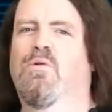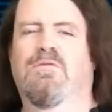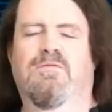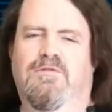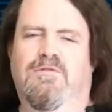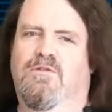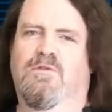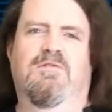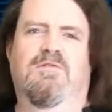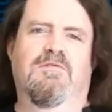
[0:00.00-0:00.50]

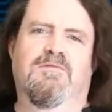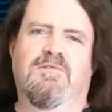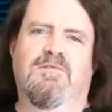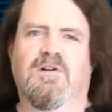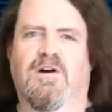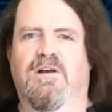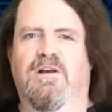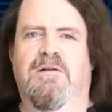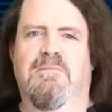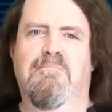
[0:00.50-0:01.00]
sort of
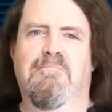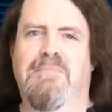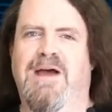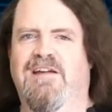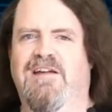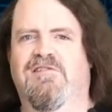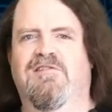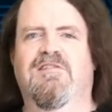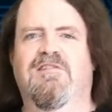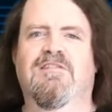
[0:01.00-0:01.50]
got
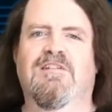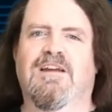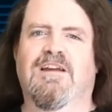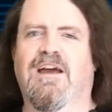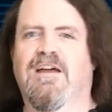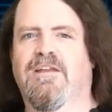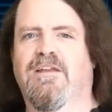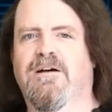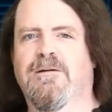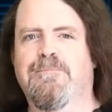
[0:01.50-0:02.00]
mashed
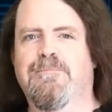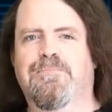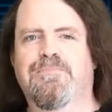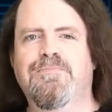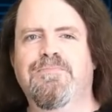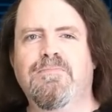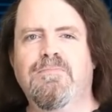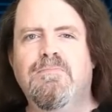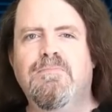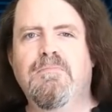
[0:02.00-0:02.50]
together.
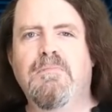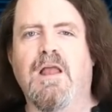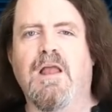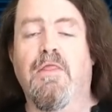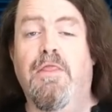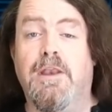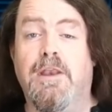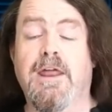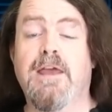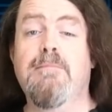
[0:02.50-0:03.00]

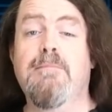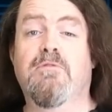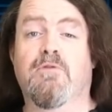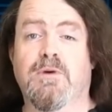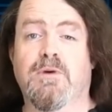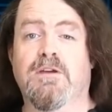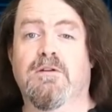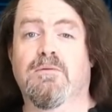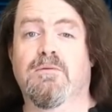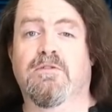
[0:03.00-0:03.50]
The names
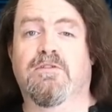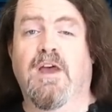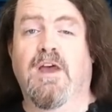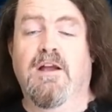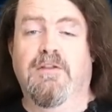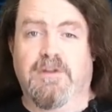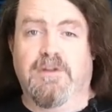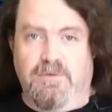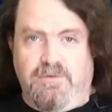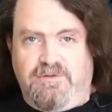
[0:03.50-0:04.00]
we use,
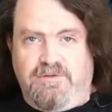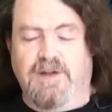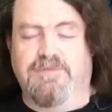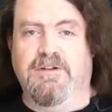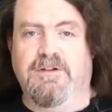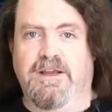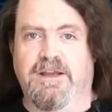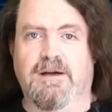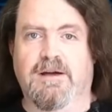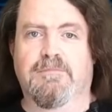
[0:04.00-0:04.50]
those
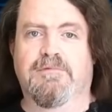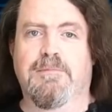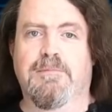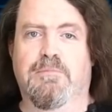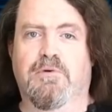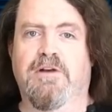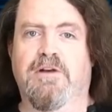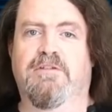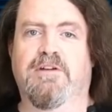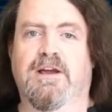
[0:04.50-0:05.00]
definitely come from
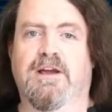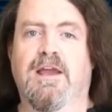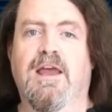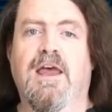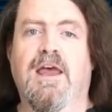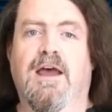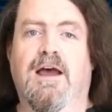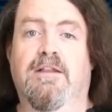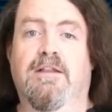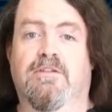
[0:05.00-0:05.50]
printing.
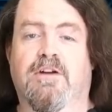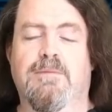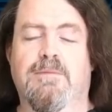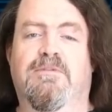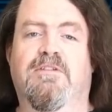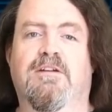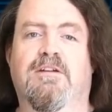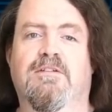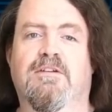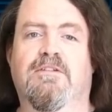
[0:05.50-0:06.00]

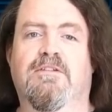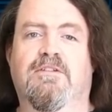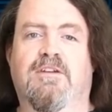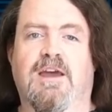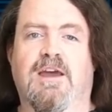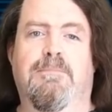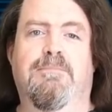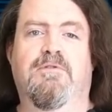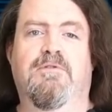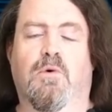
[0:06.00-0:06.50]
Typesetters
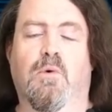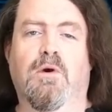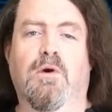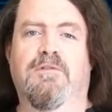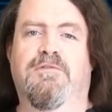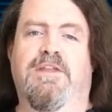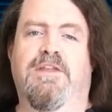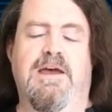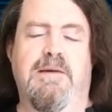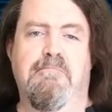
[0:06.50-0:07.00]
kept all
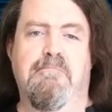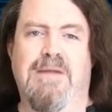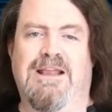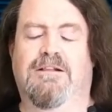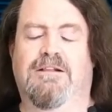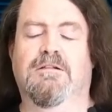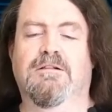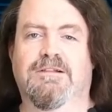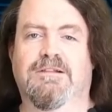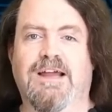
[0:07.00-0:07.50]
of their
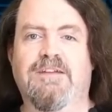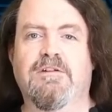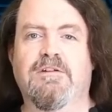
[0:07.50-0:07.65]
metal letter